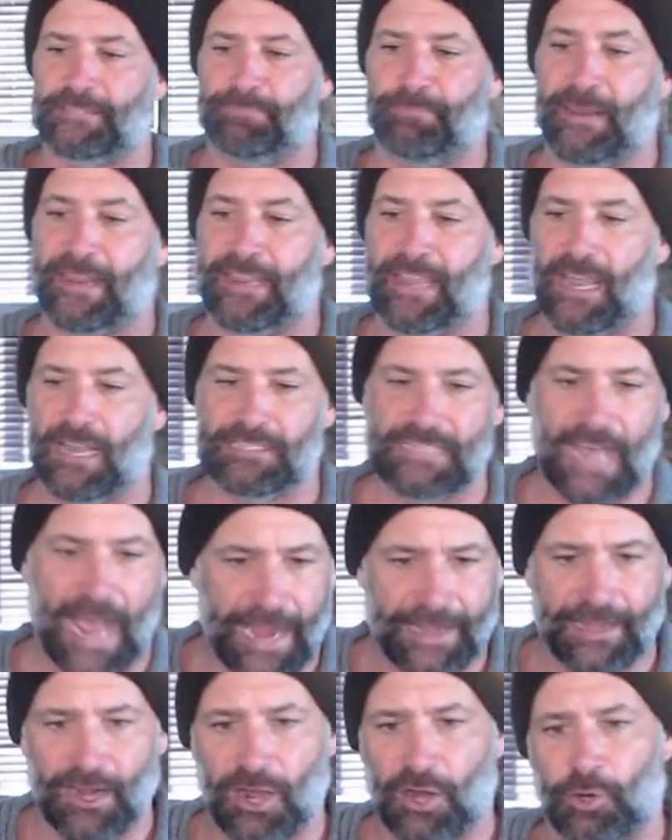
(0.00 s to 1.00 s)
because
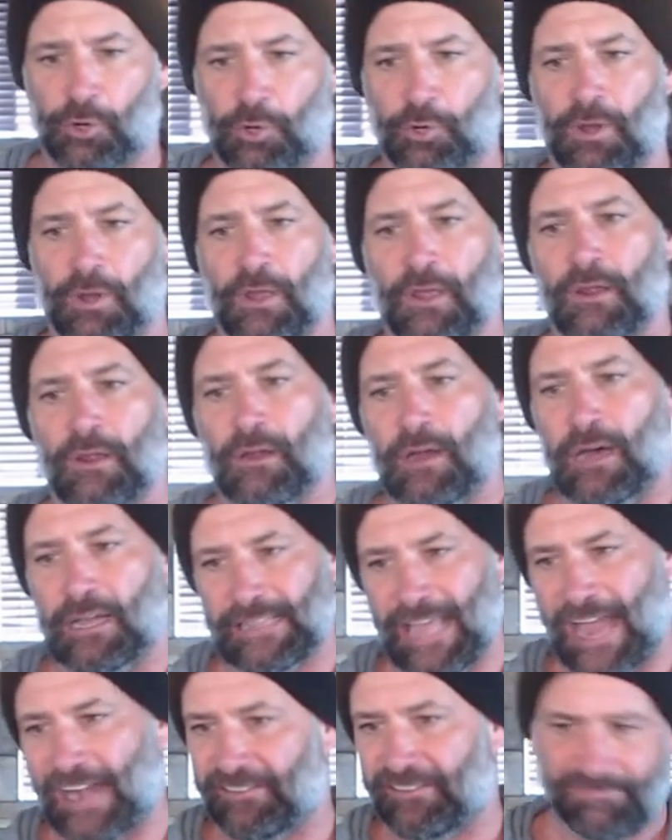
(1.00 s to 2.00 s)
I know a
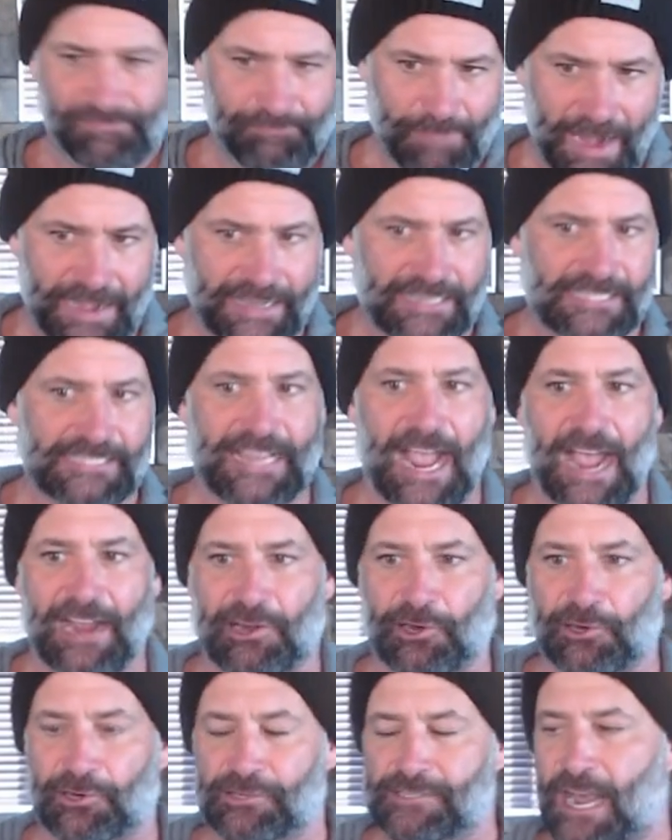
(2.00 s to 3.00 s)
lot of penny
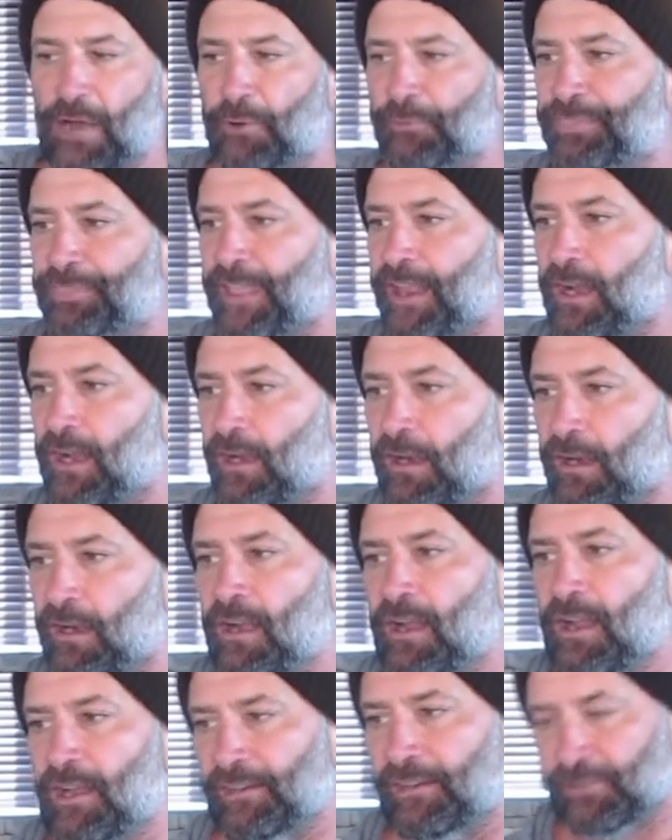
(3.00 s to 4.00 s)
stockers out there
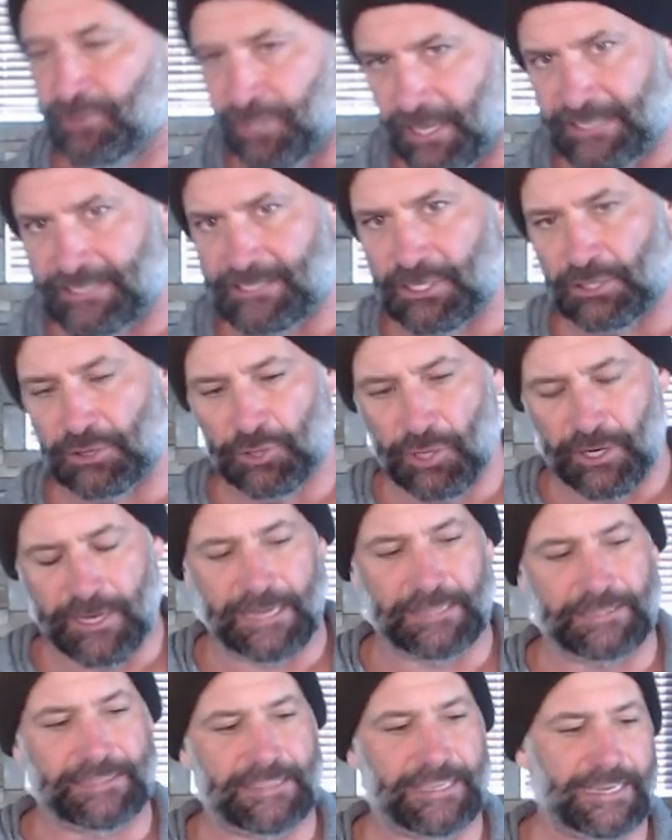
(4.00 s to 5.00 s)
like to look
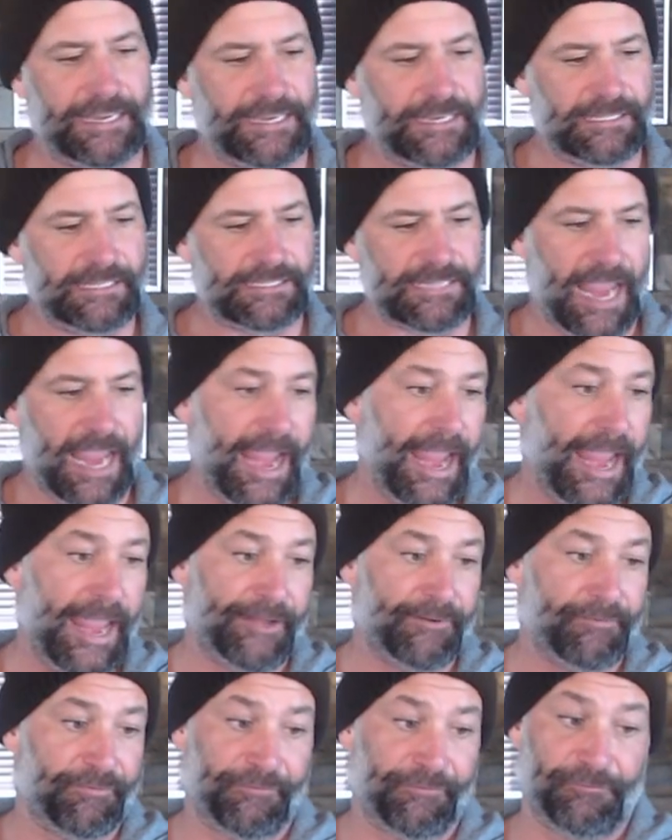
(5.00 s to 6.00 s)
at these.
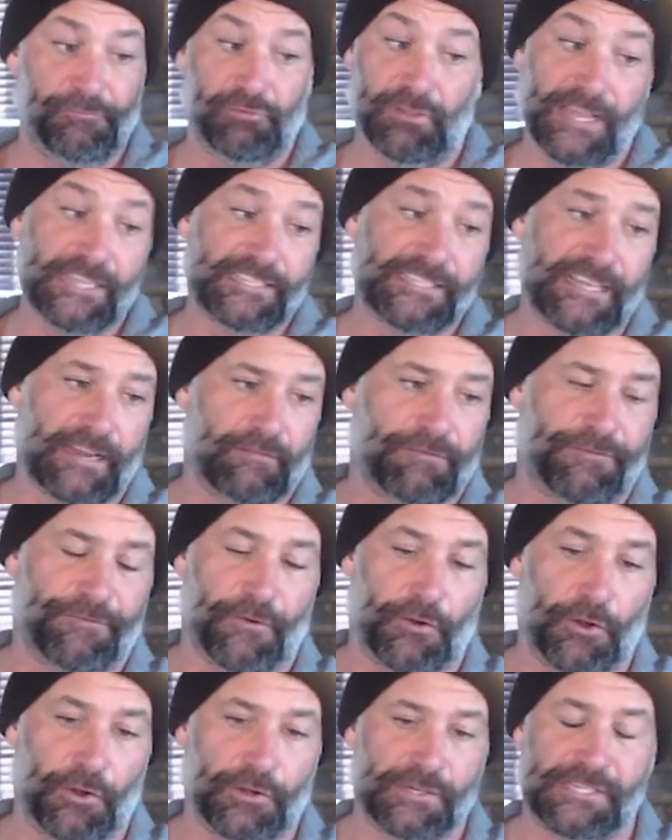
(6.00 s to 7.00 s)
And listen,
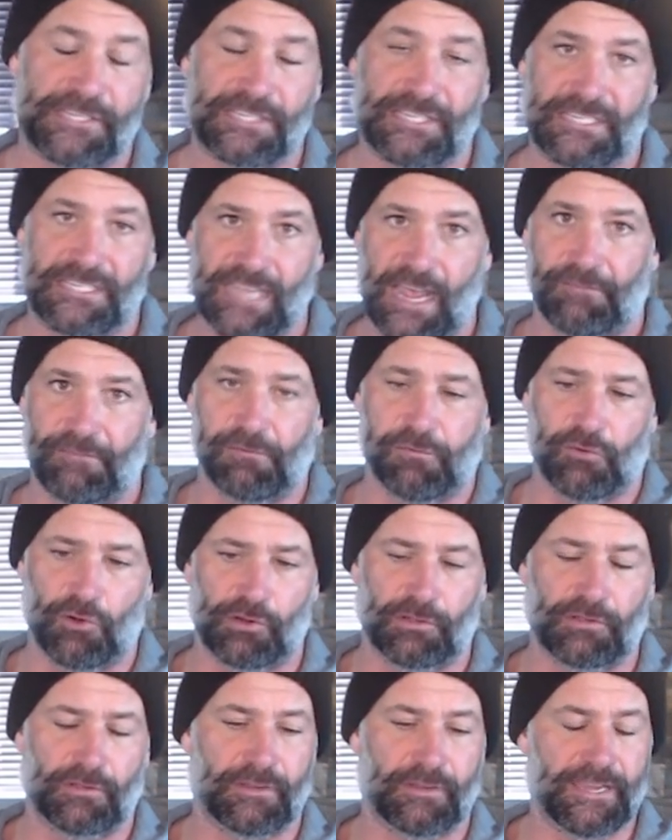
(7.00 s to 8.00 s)
for
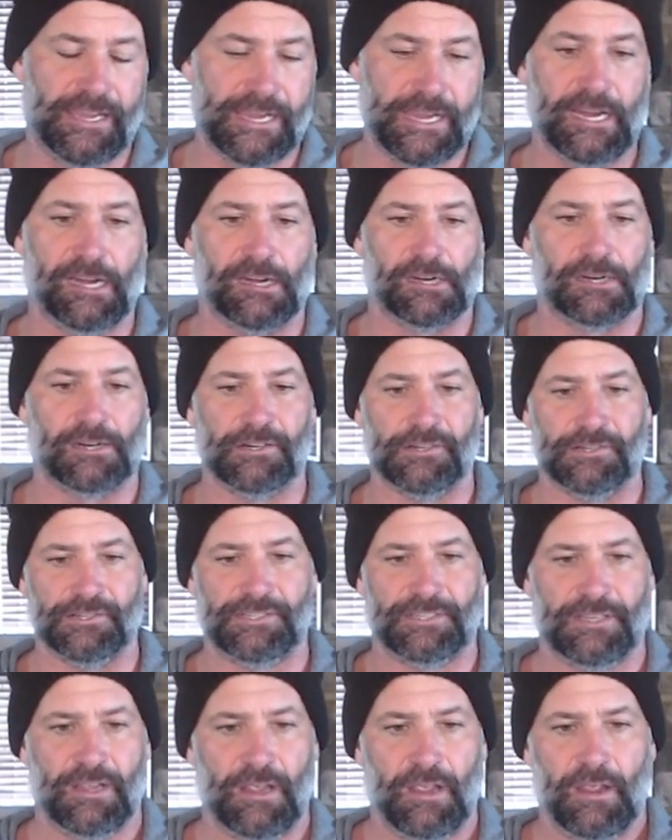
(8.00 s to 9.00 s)
several
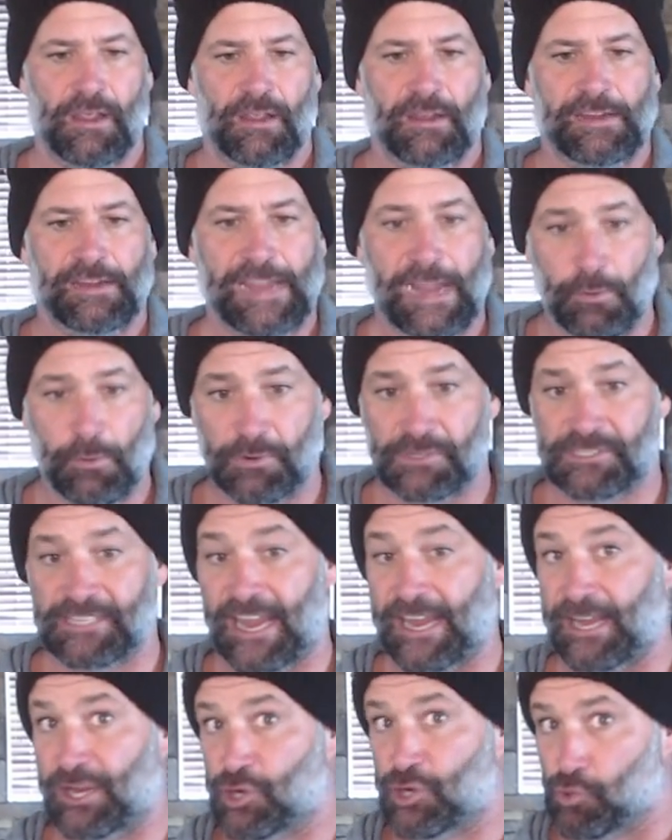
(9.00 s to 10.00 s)
years, it was
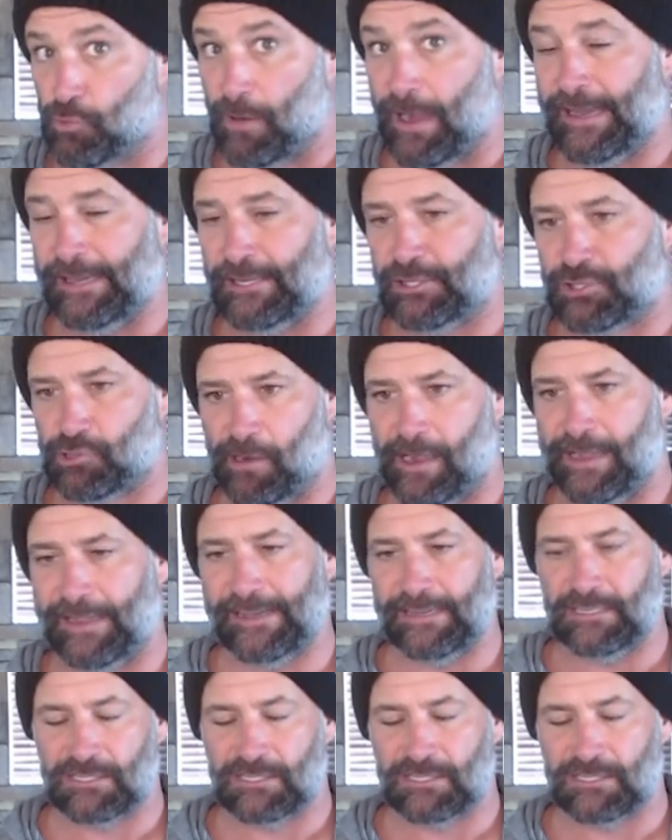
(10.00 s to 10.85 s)
a great trading